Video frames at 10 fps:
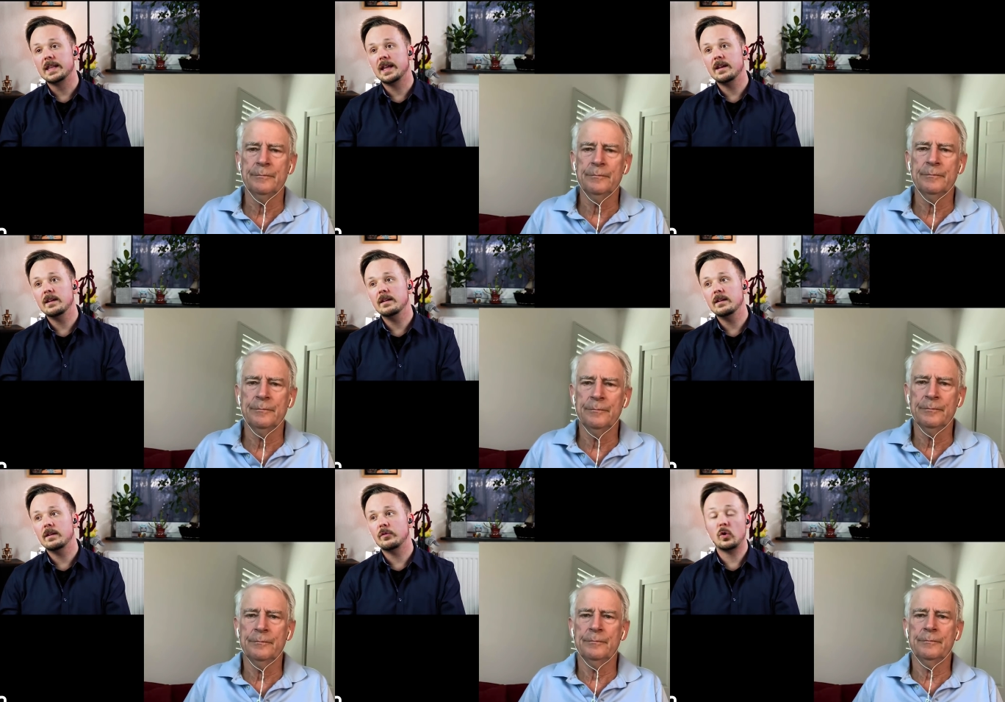Speaker 1: And
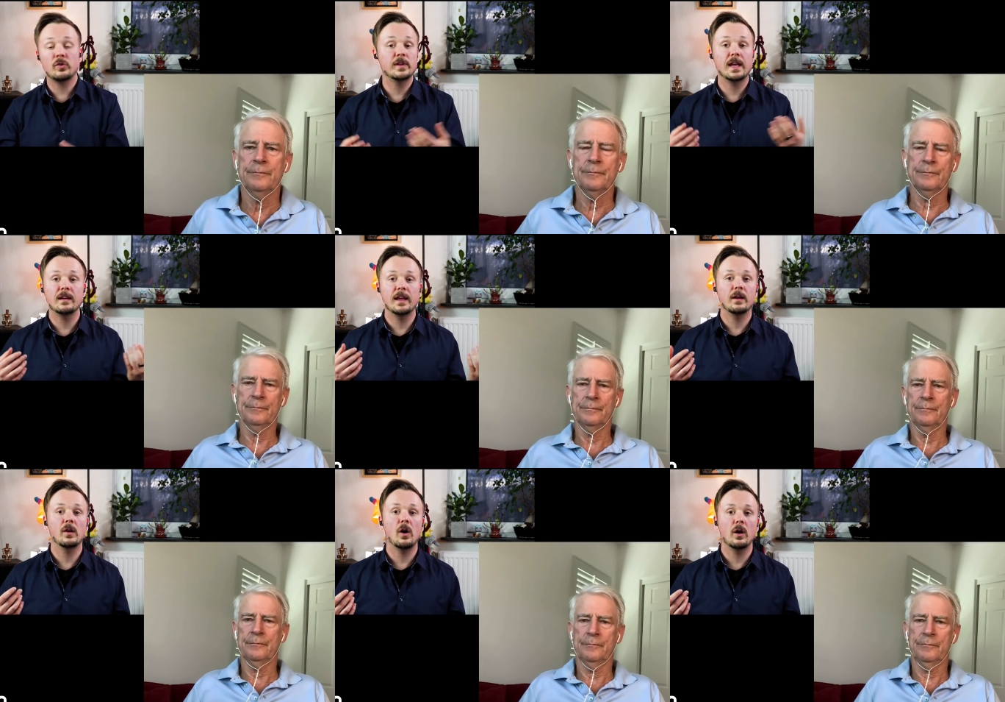then, of course, you can
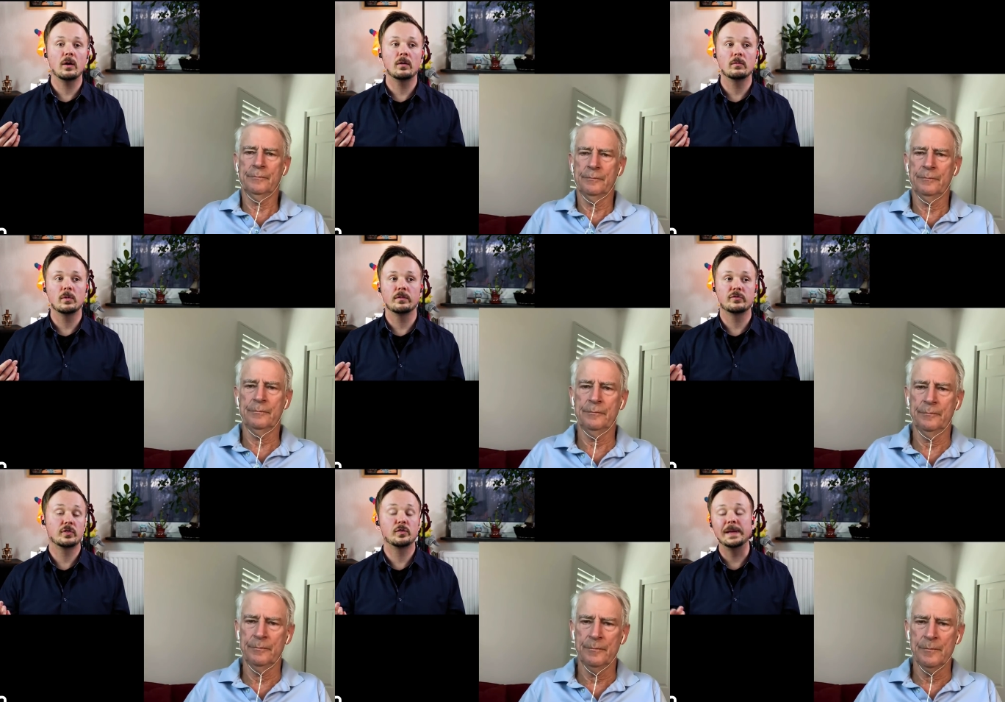get along
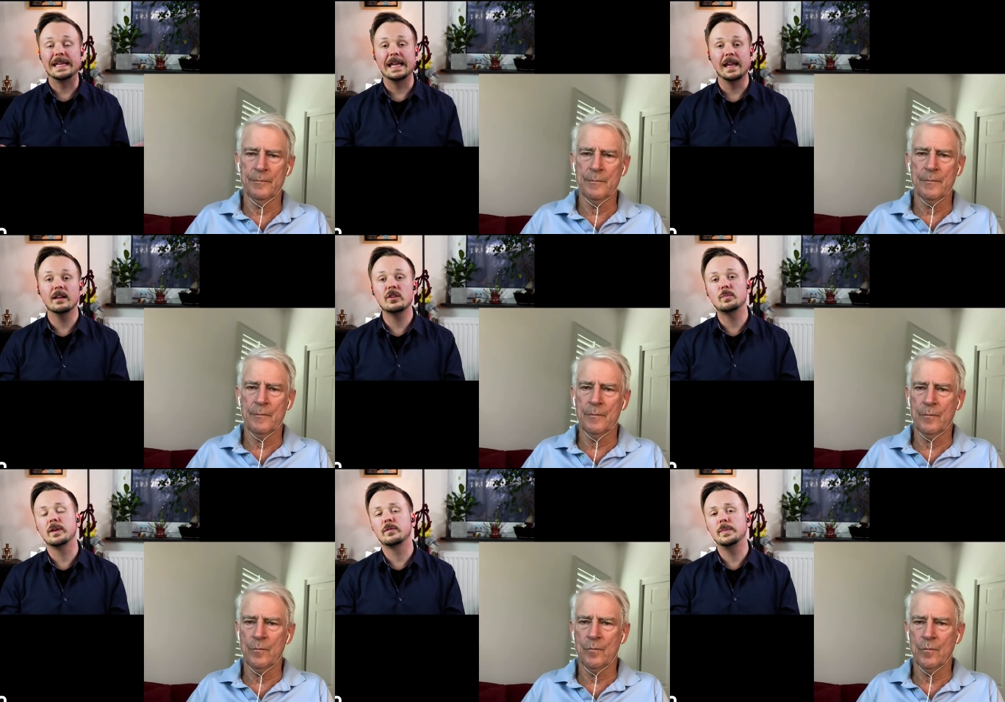with just speaking
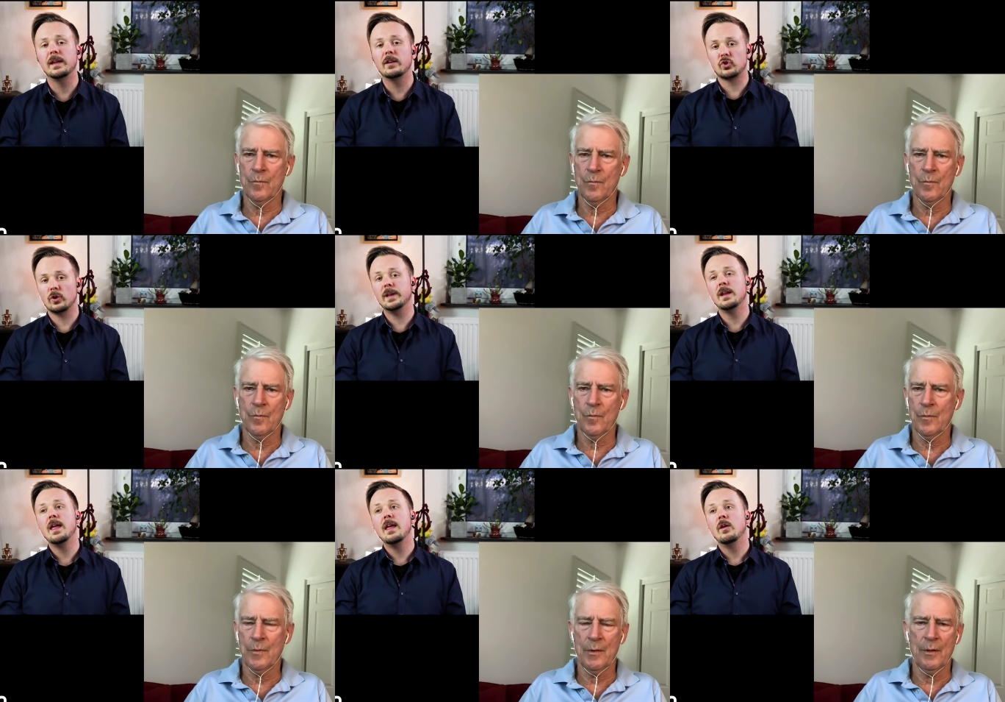English, but speaking
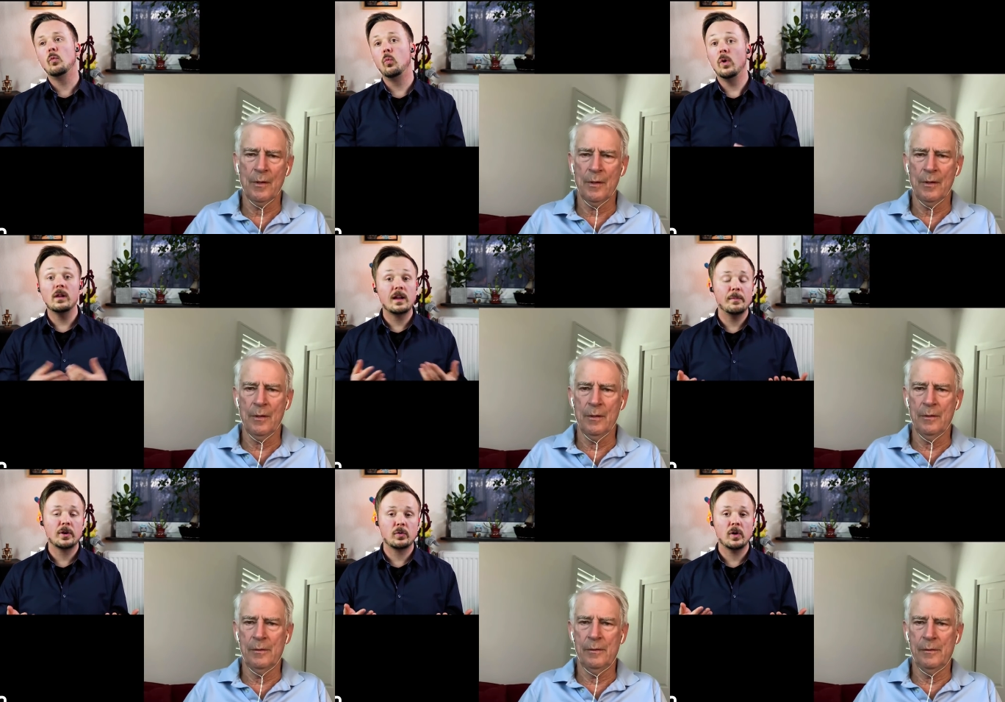German will
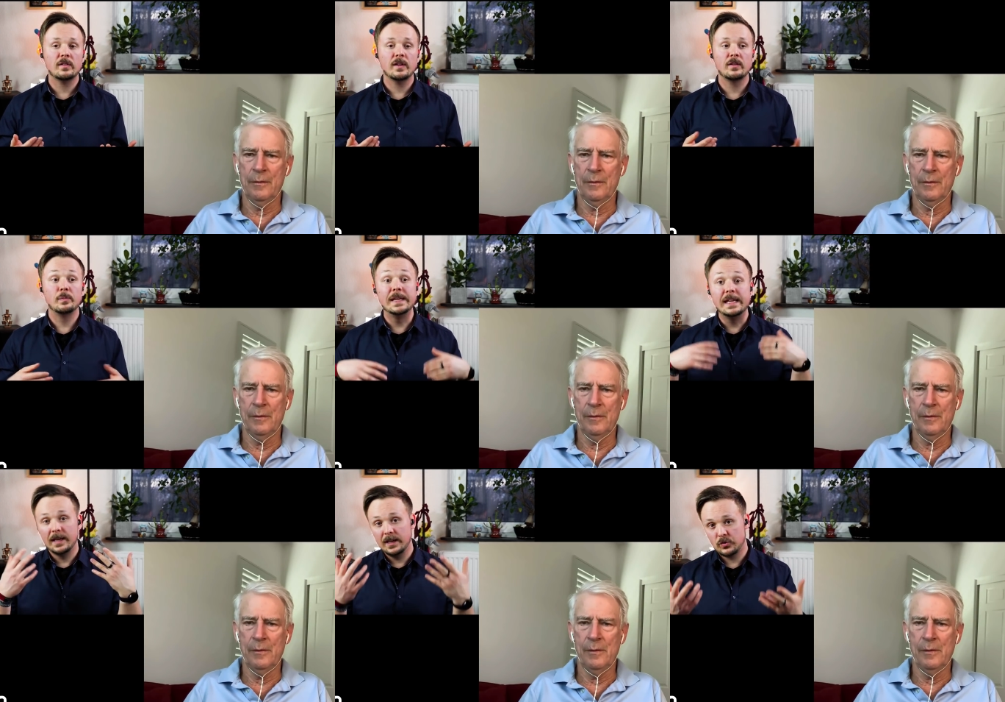come across as being